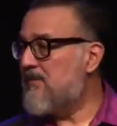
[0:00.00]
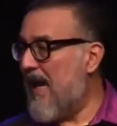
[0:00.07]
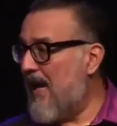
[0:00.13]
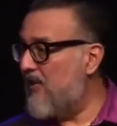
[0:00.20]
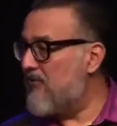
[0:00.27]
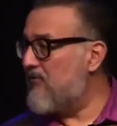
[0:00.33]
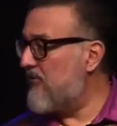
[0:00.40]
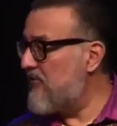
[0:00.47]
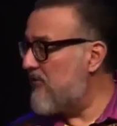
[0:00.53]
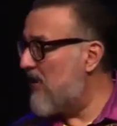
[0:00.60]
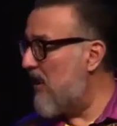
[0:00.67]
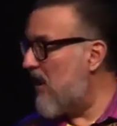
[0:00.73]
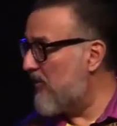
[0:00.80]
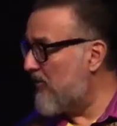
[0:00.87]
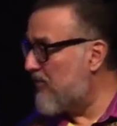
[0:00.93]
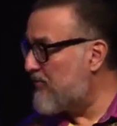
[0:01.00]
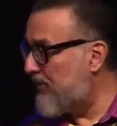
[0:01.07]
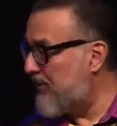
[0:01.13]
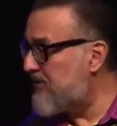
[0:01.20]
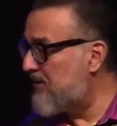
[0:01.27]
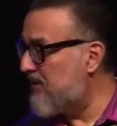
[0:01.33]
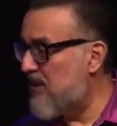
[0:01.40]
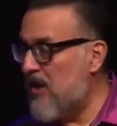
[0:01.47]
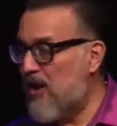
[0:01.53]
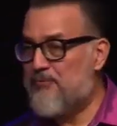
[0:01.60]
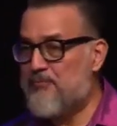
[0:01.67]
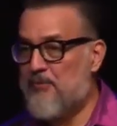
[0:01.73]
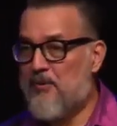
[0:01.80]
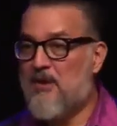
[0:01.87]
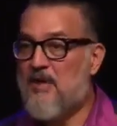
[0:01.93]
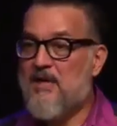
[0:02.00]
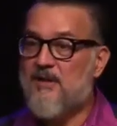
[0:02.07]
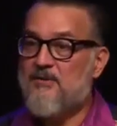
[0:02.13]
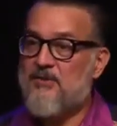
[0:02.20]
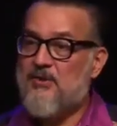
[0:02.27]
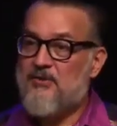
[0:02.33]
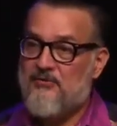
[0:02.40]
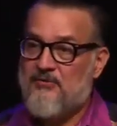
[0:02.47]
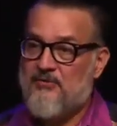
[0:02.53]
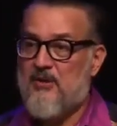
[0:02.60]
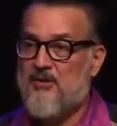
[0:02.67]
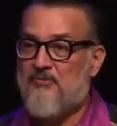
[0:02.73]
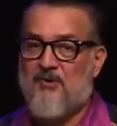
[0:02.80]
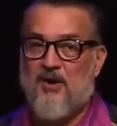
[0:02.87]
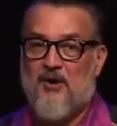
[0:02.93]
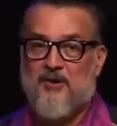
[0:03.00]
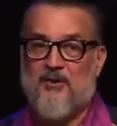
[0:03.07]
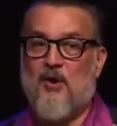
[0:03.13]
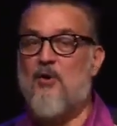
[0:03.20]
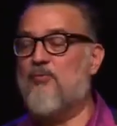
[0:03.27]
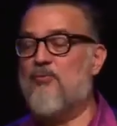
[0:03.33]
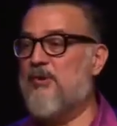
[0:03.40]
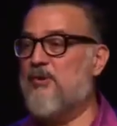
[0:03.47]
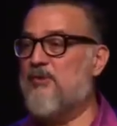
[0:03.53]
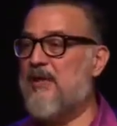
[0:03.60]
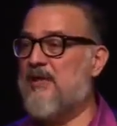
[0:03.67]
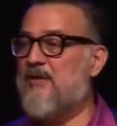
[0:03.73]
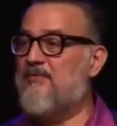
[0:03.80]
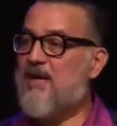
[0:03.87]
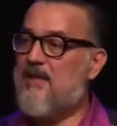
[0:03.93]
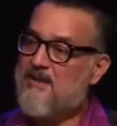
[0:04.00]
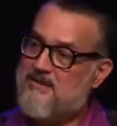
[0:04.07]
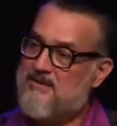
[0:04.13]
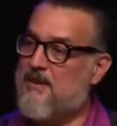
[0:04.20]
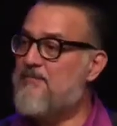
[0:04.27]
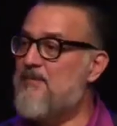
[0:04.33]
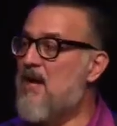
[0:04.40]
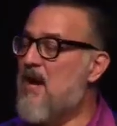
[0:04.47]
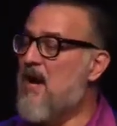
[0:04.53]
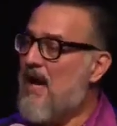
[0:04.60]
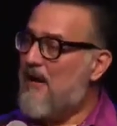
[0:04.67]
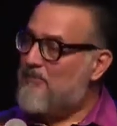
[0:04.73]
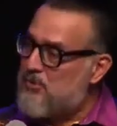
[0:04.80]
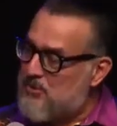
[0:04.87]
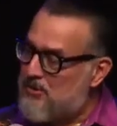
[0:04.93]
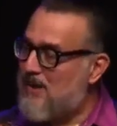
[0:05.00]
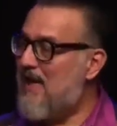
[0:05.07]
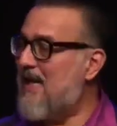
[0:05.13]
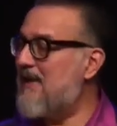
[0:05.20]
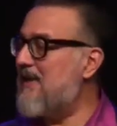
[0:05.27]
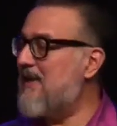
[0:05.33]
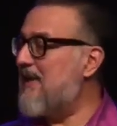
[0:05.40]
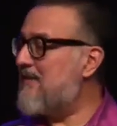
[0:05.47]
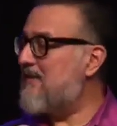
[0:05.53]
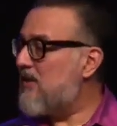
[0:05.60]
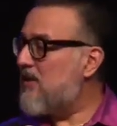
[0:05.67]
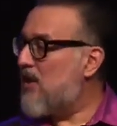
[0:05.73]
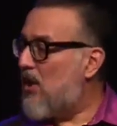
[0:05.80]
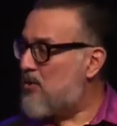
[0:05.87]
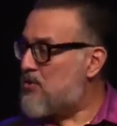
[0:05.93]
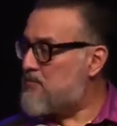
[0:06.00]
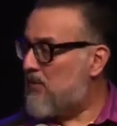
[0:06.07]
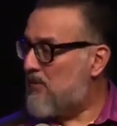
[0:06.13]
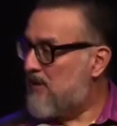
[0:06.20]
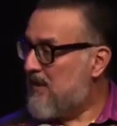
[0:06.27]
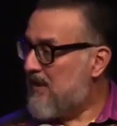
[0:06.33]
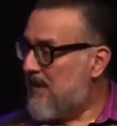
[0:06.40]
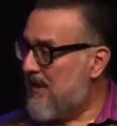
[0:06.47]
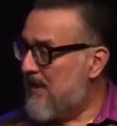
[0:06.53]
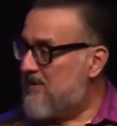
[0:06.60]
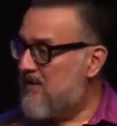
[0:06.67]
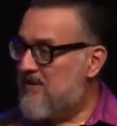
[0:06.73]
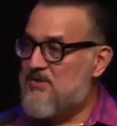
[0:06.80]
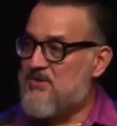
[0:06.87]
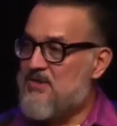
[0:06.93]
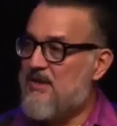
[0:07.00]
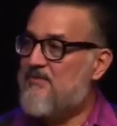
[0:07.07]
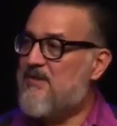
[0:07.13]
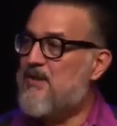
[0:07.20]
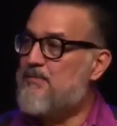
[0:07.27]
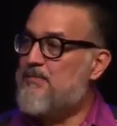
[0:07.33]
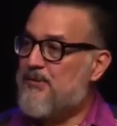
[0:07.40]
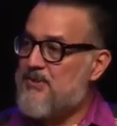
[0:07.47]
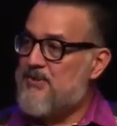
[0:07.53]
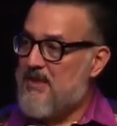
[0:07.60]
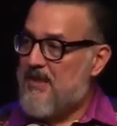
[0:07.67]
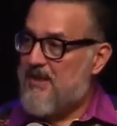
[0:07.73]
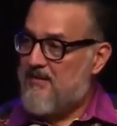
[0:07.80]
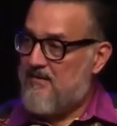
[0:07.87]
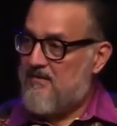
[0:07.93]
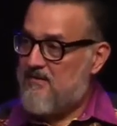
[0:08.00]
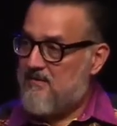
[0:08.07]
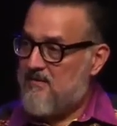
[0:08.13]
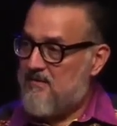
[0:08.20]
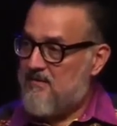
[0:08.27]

Thousands of dollars preaching the gospel to the city of Pharr, the whole Rio Grande Valley, because I'm, I'm trying to get the gospel into the 70%.